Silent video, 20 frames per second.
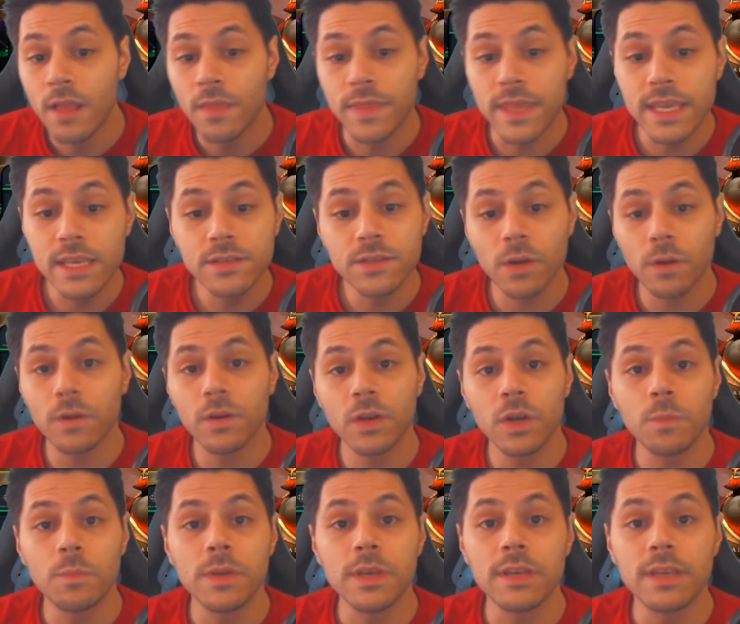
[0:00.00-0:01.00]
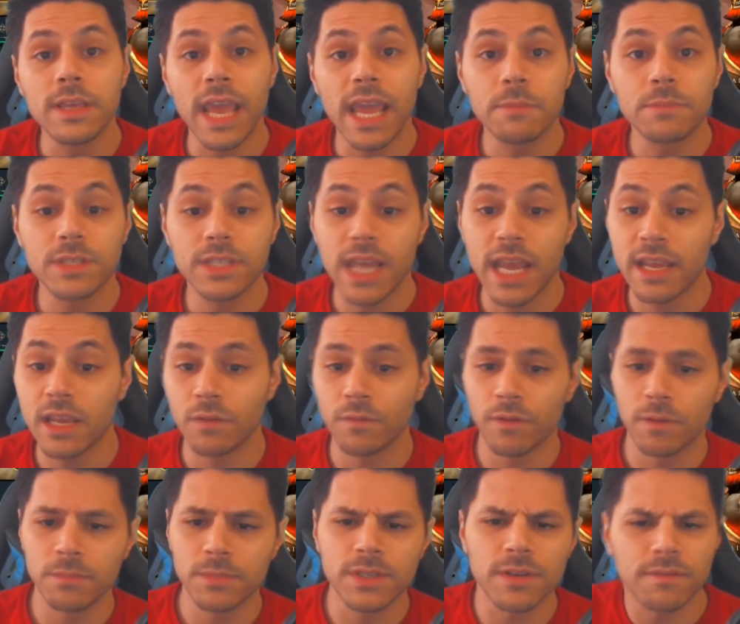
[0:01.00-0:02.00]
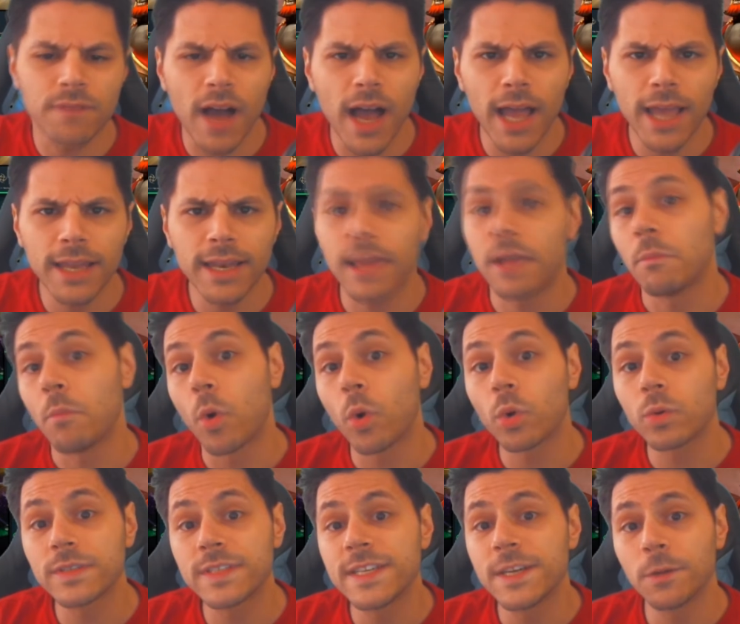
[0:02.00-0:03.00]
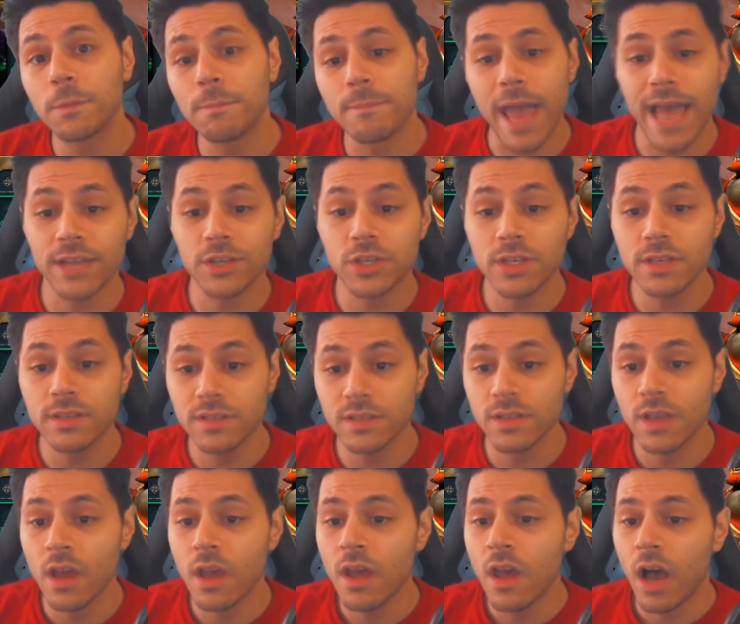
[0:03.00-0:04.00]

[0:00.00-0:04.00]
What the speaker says: These are going to be games taken from Divine and Immortal tier matches,